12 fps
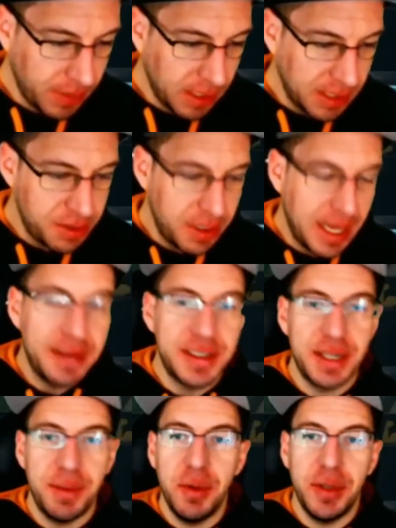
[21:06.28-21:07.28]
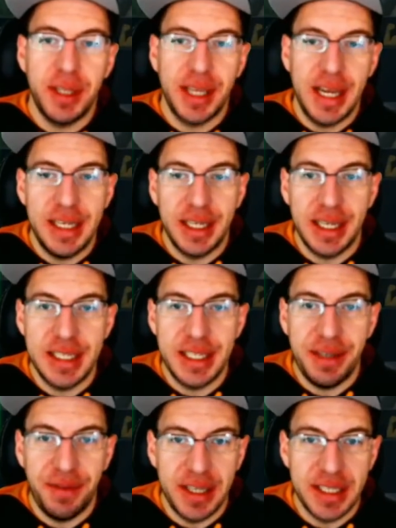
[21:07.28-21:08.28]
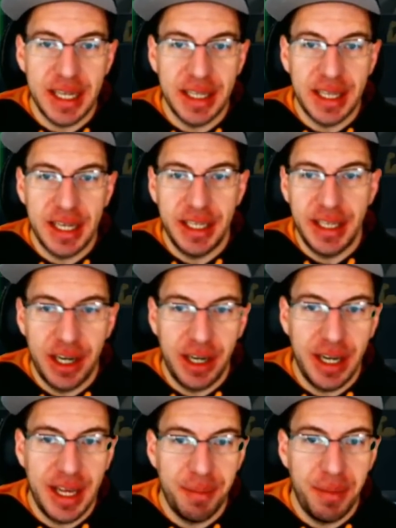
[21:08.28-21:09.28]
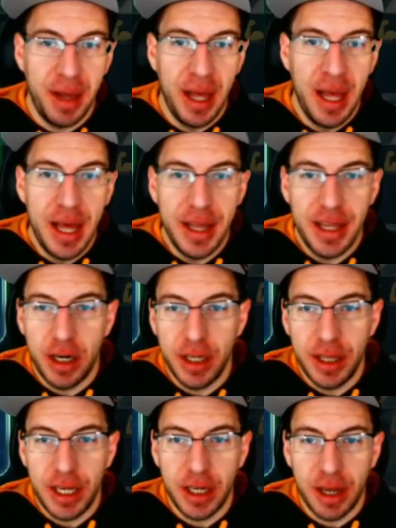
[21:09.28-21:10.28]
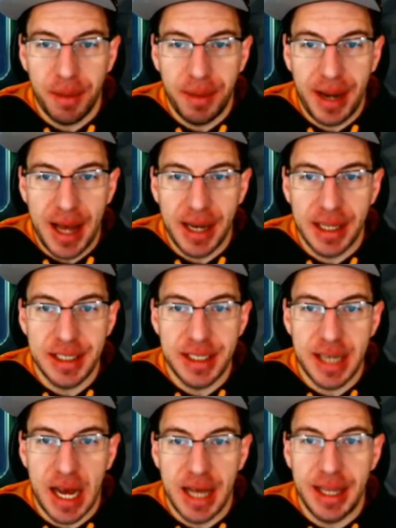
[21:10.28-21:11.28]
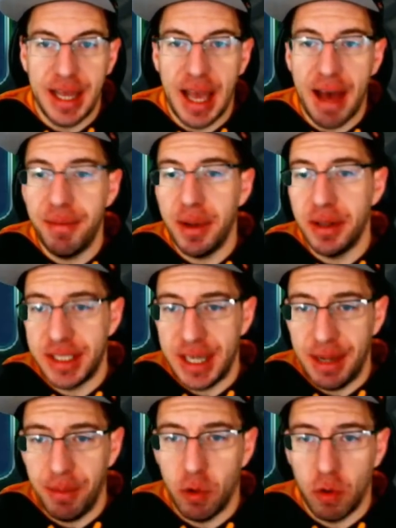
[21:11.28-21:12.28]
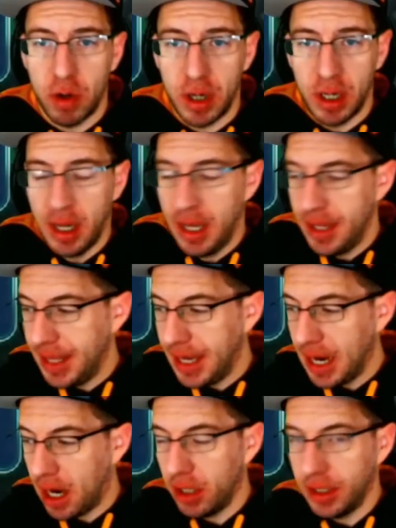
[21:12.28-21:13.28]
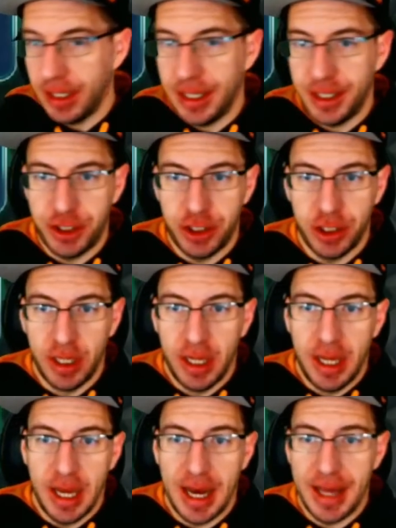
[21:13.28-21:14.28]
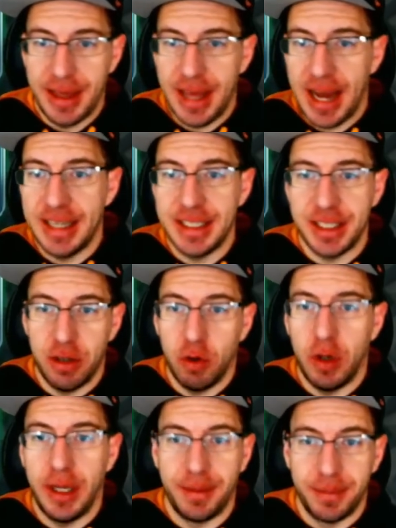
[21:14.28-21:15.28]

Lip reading: So yeah, somebody with the kissy face at the end of their name. They're coming at us. They have about the same core. They are Lich. That is annoying.